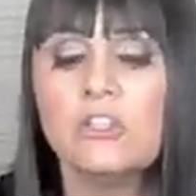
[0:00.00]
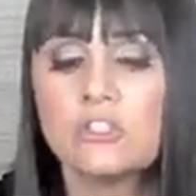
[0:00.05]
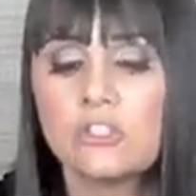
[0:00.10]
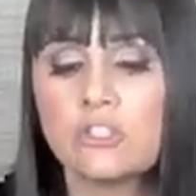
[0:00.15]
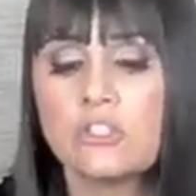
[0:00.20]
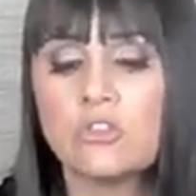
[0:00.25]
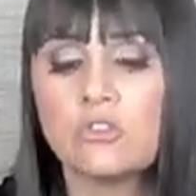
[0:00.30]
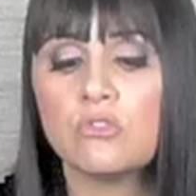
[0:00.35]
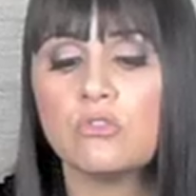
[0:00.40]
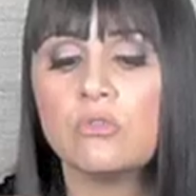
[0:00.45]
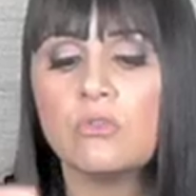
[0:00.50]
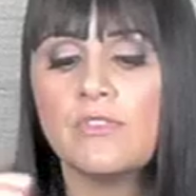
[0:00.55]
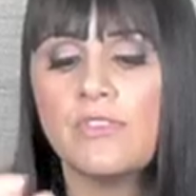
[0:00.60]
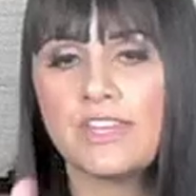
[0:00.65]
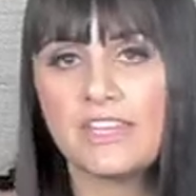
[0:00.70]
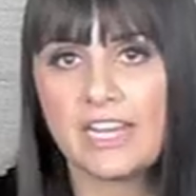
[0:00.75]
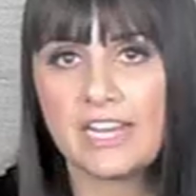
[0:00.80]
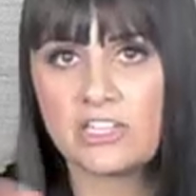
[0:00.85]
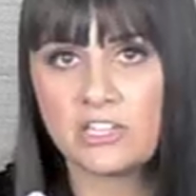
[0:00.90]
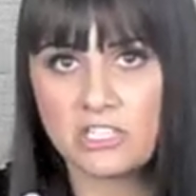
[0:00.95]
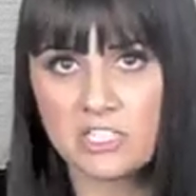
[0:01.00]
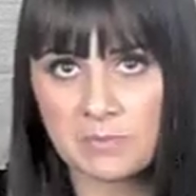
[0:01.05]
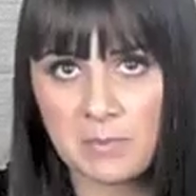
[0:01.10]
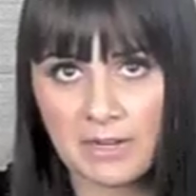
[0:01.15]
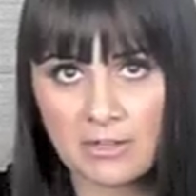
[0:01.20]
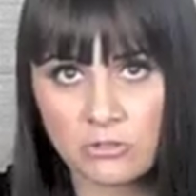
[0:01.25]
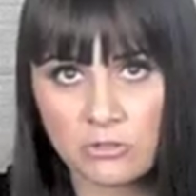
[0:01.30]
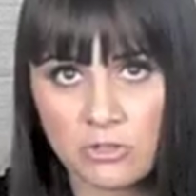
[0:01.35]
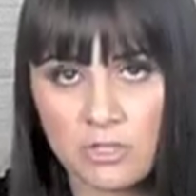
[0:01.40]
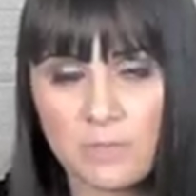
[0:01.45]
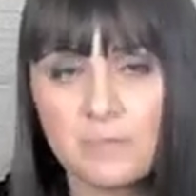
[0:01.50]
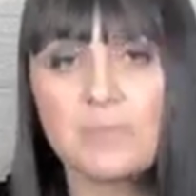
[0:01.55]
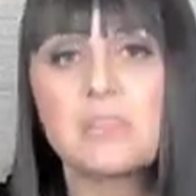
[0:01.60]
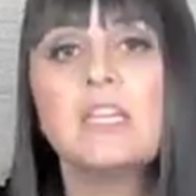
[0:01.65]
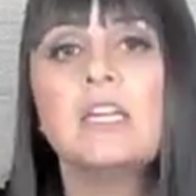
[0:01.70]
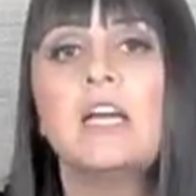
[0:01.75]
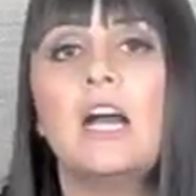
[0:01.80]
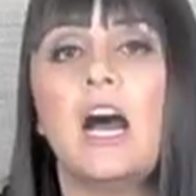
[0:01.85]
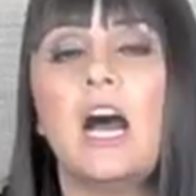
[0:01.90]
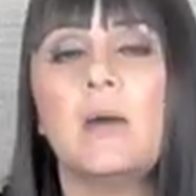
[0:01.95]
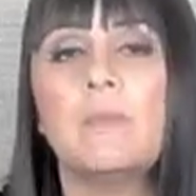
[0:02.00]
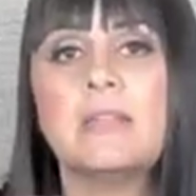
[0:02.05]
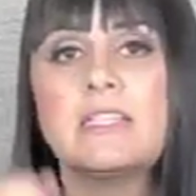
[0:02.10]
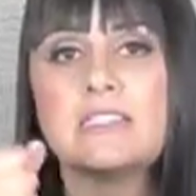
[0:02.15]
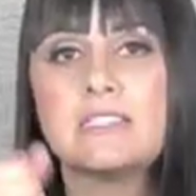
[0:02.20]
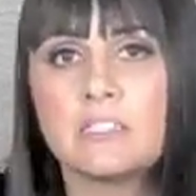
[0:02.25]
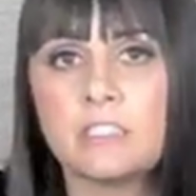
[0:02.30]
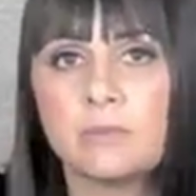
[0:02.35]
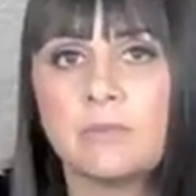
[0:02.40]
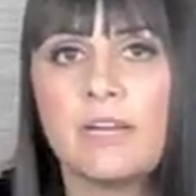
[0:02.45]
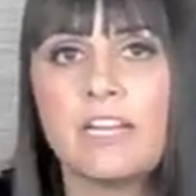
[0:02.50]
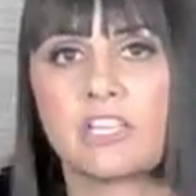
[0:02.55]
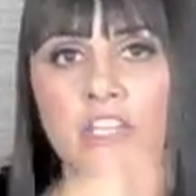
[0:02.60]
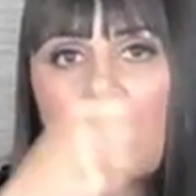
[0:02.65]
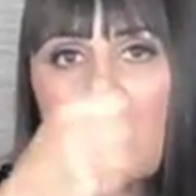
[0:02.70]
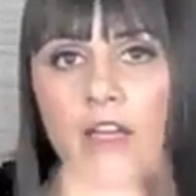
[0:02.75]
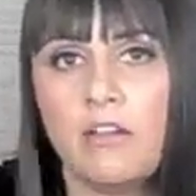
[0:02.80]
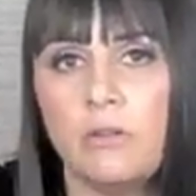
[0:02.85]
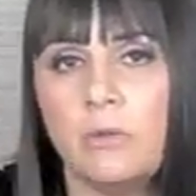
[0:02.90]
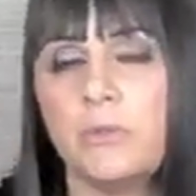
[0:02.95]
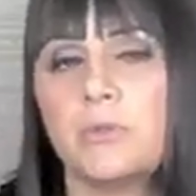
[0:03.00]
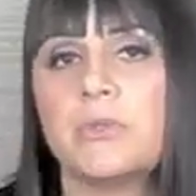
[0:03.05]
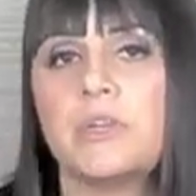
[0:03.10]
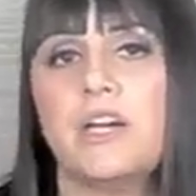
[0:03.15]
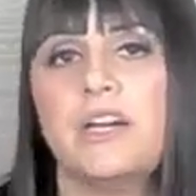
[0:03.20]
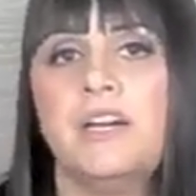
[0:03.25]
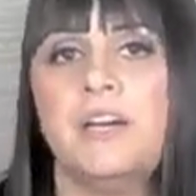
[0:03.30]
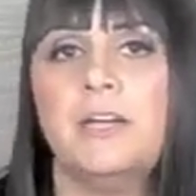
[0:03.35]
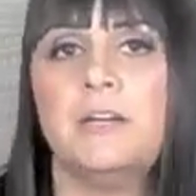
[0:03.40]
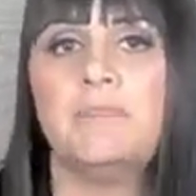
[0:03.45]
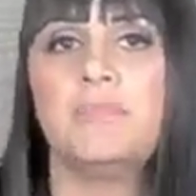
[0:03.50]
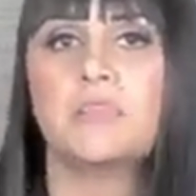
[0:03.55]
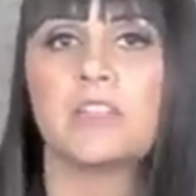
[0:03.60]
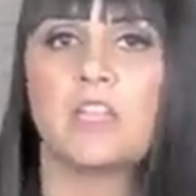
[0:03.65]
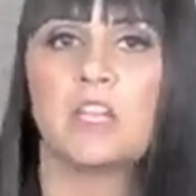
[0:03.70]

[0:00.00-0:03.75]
to the digest spectrum um, until my child uh,